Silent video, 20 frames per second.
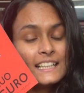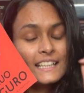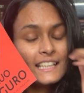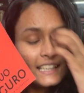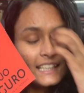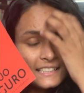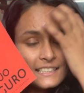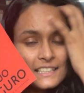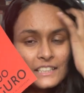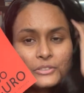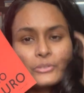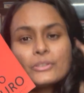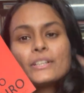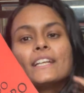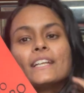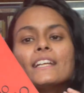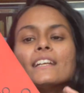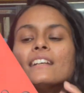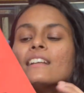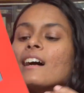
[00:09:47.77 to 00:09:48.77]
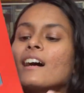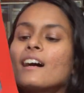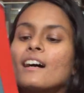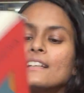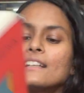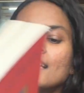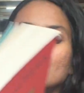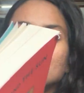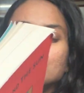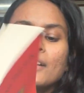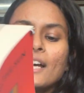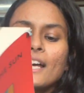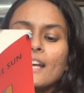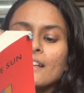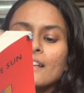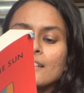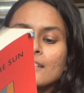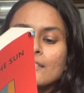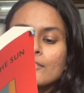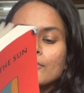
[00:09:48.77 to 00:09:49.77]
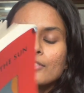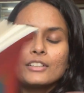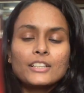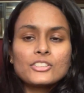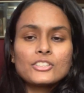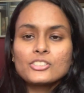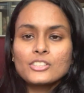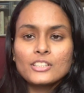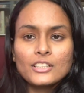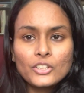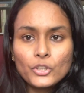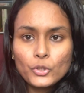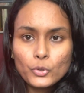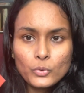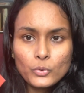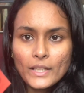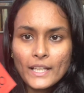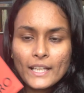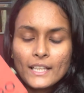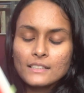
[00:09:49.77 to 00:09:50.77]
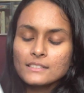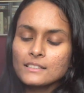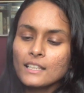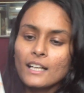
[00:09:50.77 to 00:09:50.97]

easy to read, that's why I finished it in 2 days.